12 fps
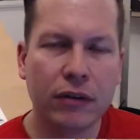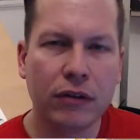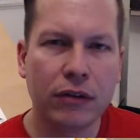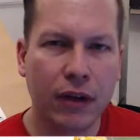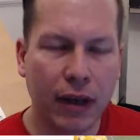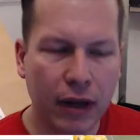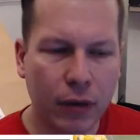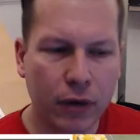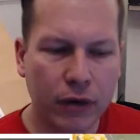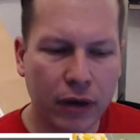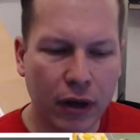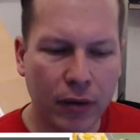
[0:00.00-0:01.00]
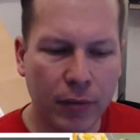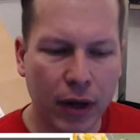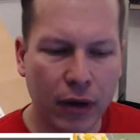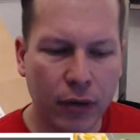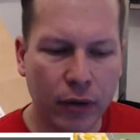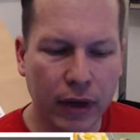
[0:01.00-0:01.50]
today I want to talk
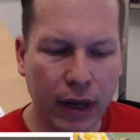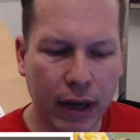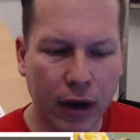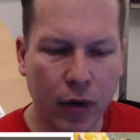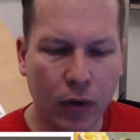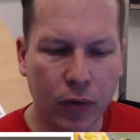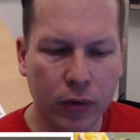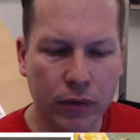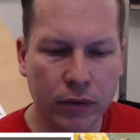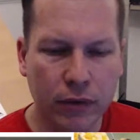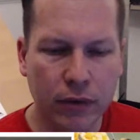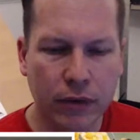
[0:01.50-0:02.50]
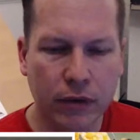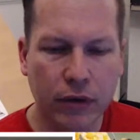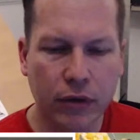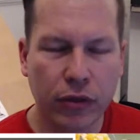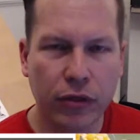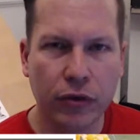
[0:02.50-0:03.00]
about how
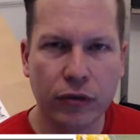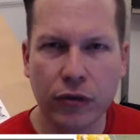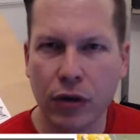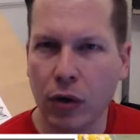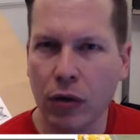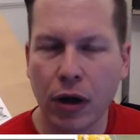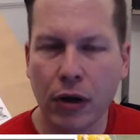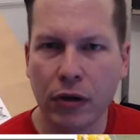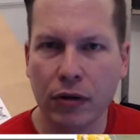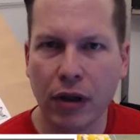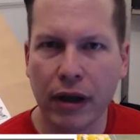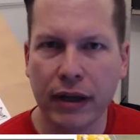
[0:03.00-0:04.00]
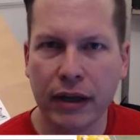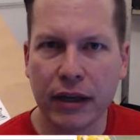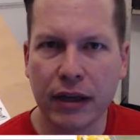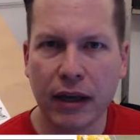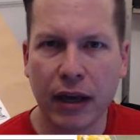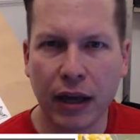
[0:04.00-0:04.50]
there's no longer like
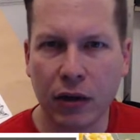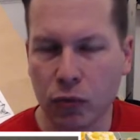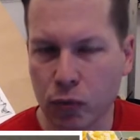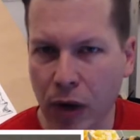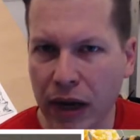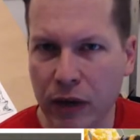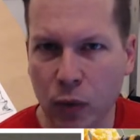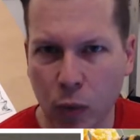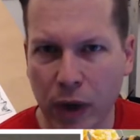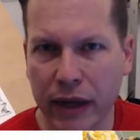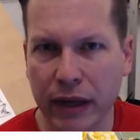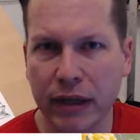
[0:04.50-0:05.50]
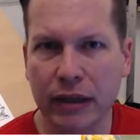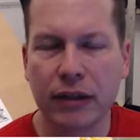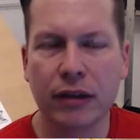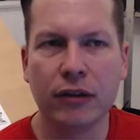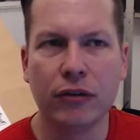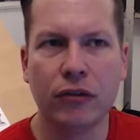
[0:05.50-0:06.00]
a right
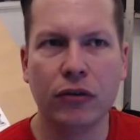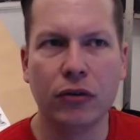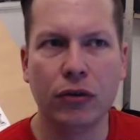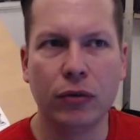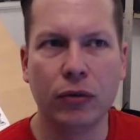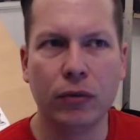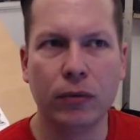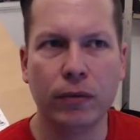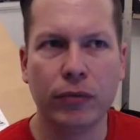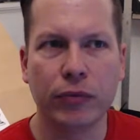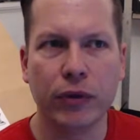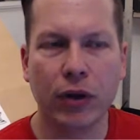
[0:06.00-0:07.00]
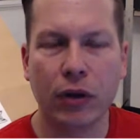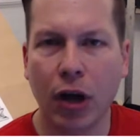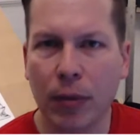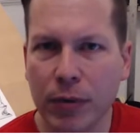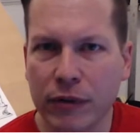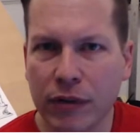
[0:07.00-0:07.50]
way to
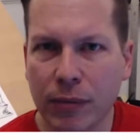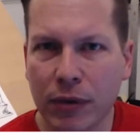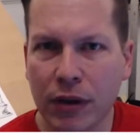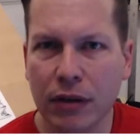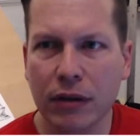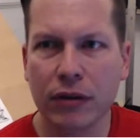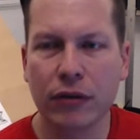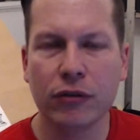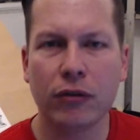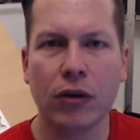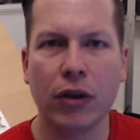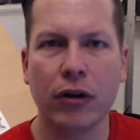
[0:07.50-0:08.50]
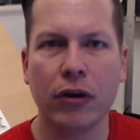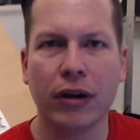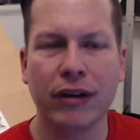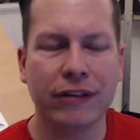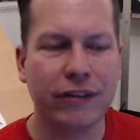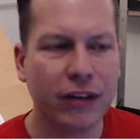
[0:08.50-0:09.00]
accomplish something. There's no longer
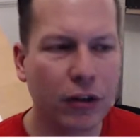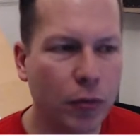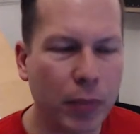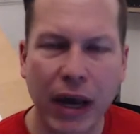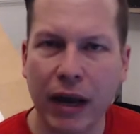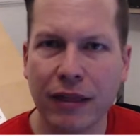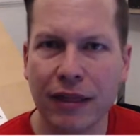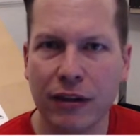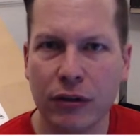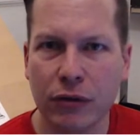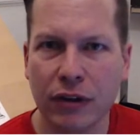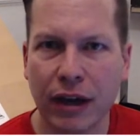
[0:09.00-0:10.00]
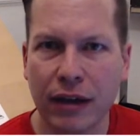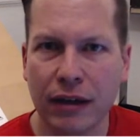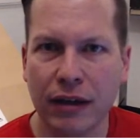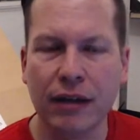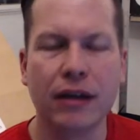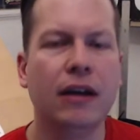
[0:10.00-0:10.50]
a single path that you
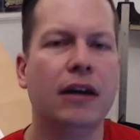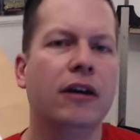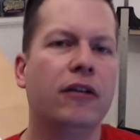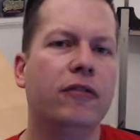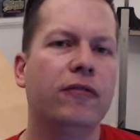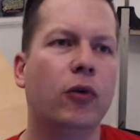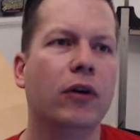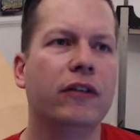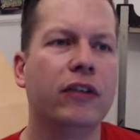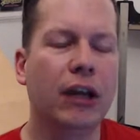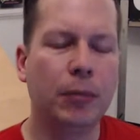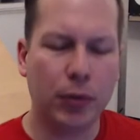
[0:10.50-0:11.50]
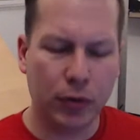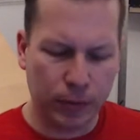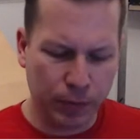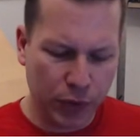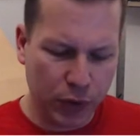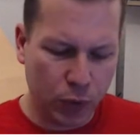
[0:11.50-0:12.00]
take. For
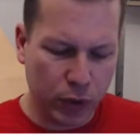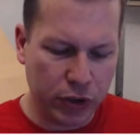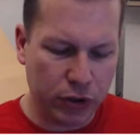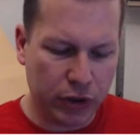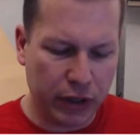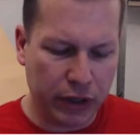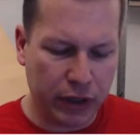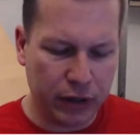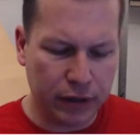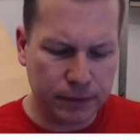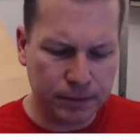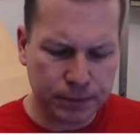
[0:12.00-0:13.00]
example, when you're in